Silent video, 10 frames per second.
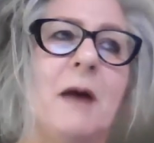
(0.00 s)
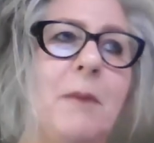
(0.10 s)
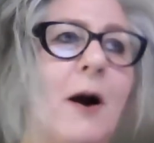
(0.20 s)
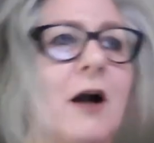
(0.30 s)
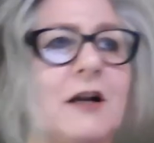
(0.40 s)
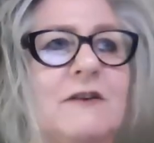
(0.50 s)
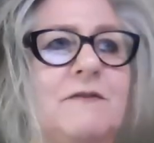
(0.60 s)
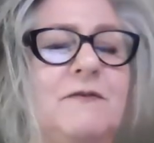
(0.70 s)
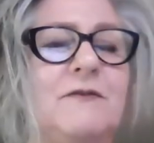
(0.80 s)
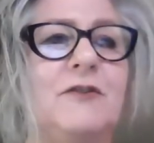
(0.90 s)
a part
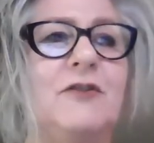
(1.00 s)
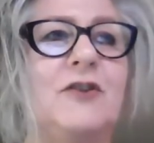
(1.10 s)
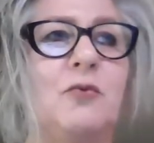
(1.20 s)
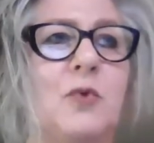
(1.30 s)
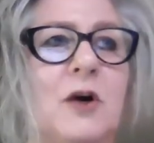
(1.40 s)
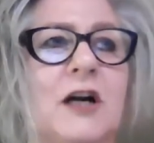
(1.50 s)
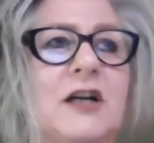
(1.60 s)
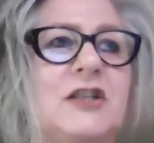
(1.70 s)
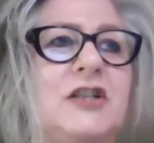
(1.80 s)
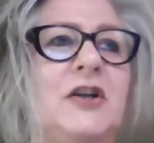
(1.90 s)
of the work
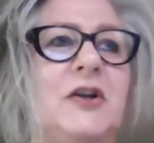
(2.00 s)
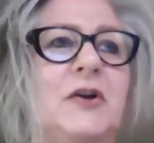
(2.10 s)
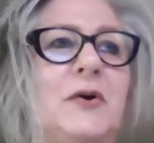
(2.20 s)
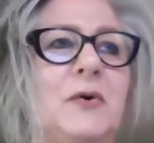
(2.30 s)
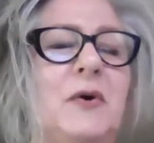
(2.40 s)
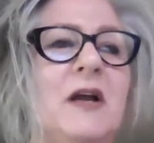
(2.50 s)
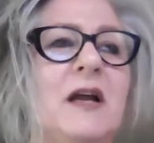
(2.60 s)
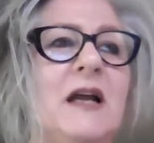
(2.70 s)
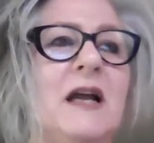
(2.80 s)
to